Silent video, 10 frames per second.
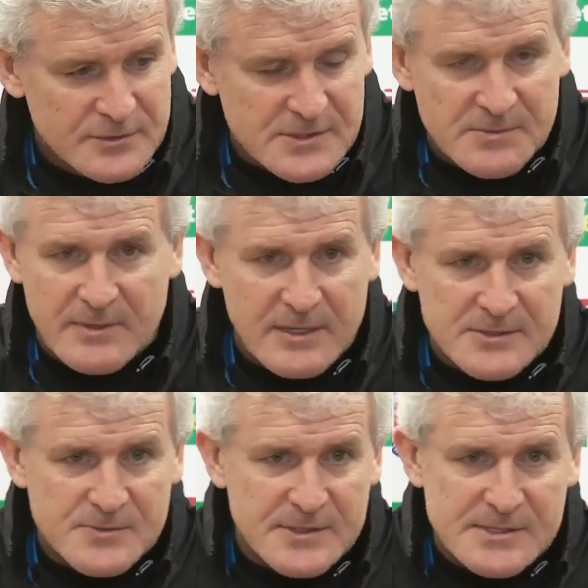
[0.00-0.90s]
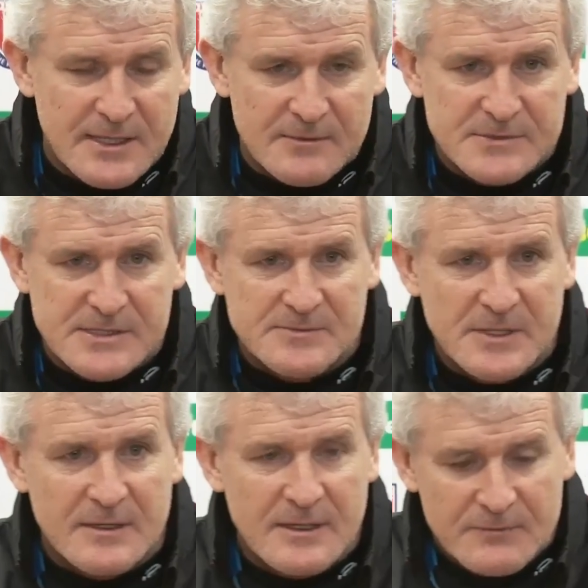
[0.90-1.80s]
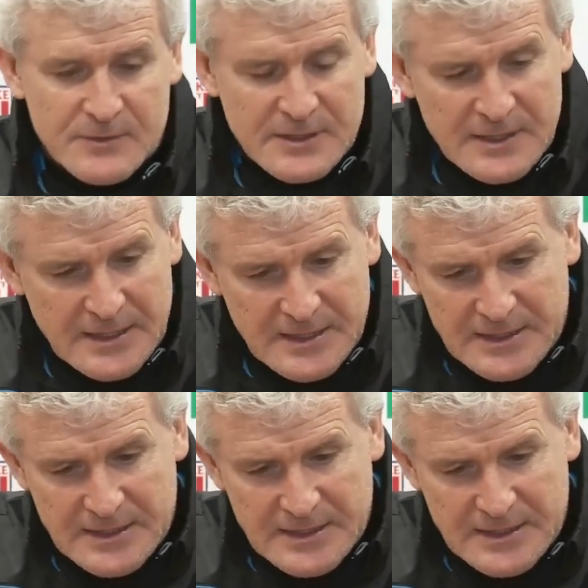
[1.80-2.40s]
Crystal Palace, West Ham, teams like that.